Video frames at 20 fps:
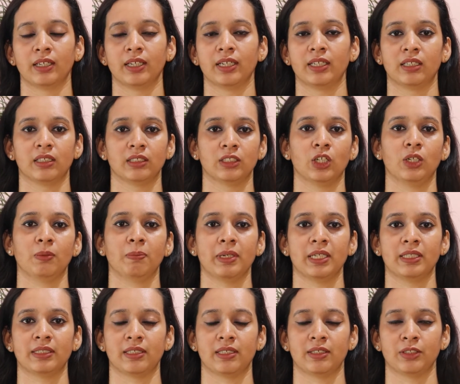it does not
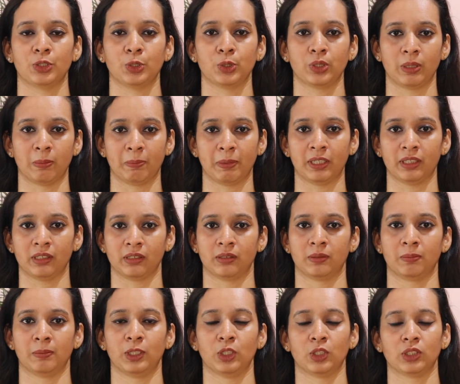make sense to repeat
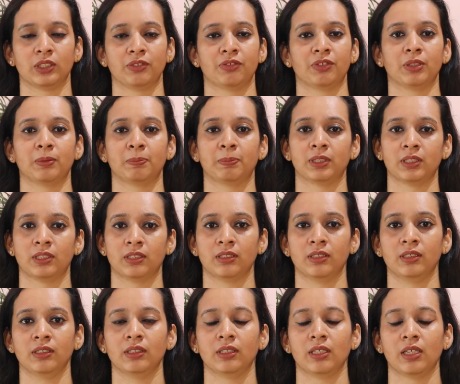it, because if a
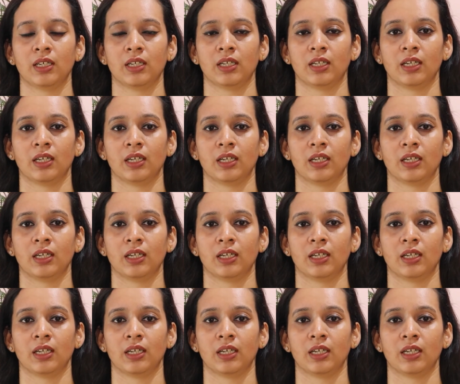person